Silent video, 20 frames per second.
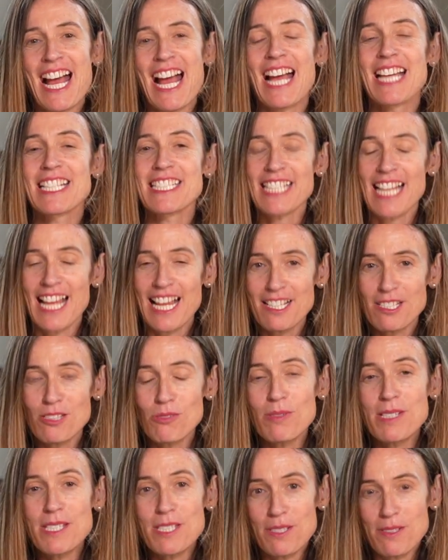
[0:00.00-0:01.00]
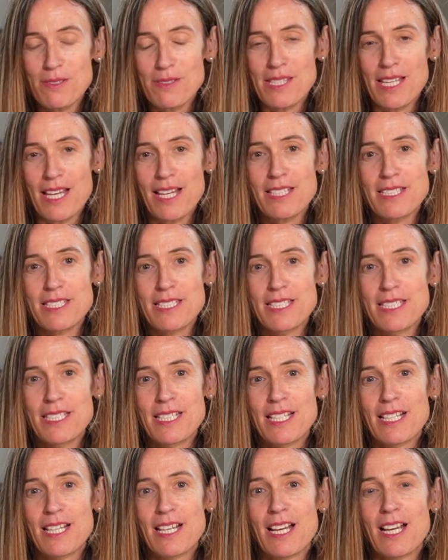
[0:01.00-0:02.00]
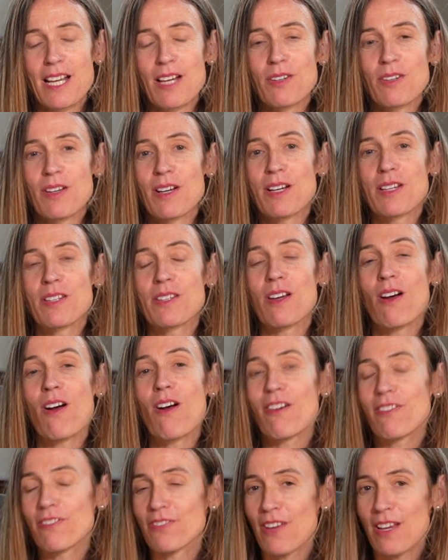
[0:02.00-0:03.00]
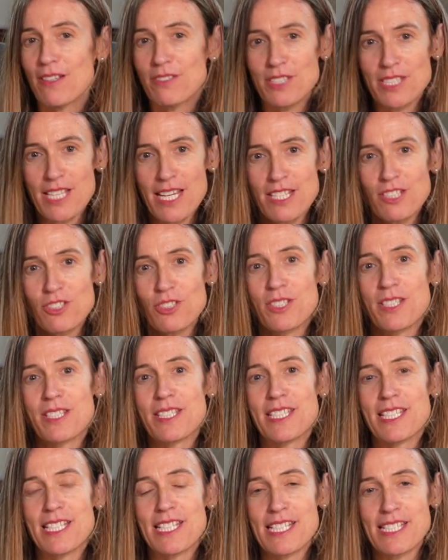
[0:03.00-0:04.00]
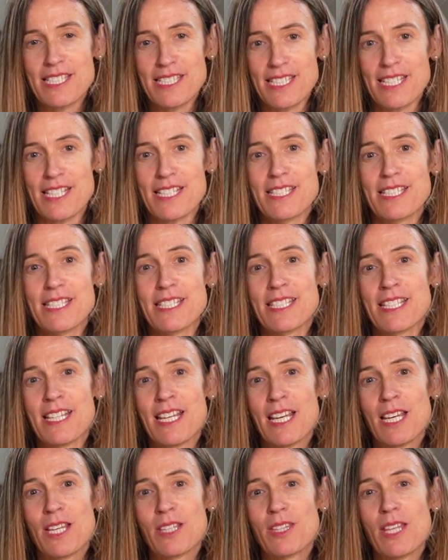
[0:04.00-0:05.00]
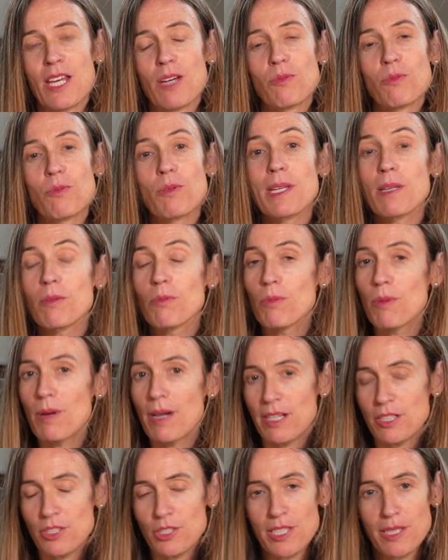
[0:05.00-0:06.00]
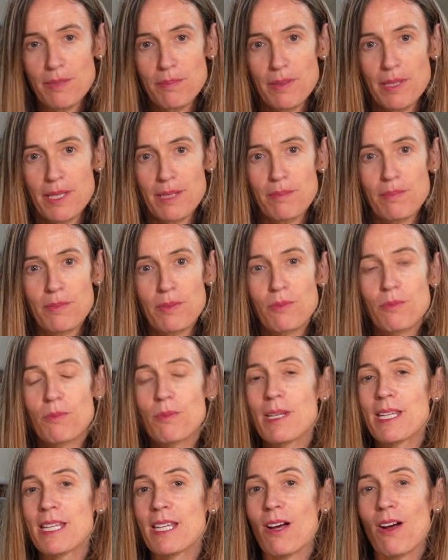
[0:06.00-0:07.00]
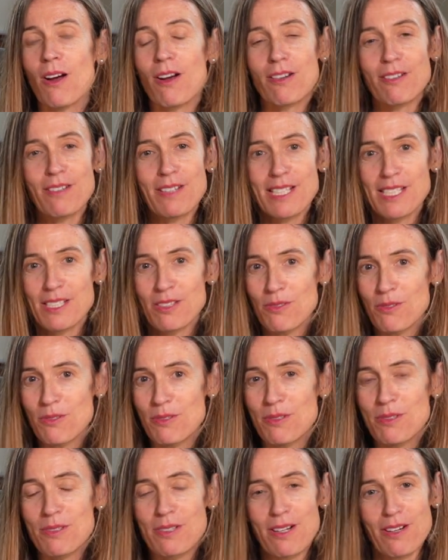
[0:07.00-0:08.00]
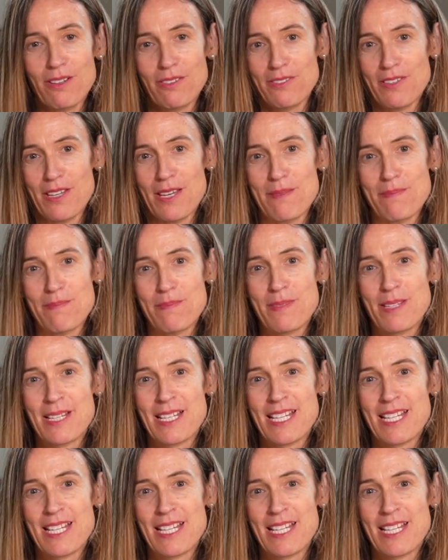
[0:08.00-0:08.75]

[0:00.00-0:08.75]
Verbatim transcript: And as we do that, our foundation is this that we worship him, we are in awe of him.